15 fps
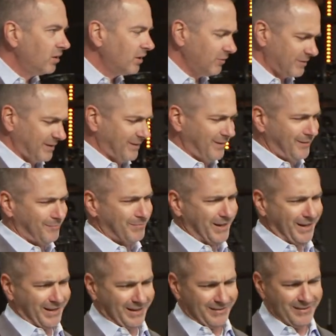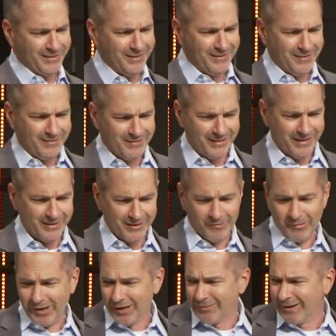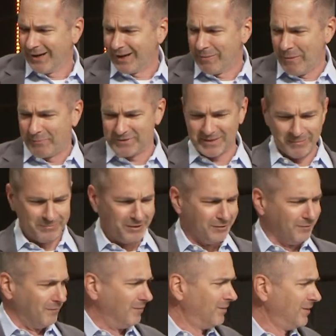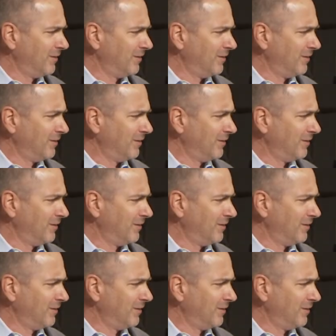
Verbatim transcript: He was like, oh man, well, that didn't work. We could come up with something new.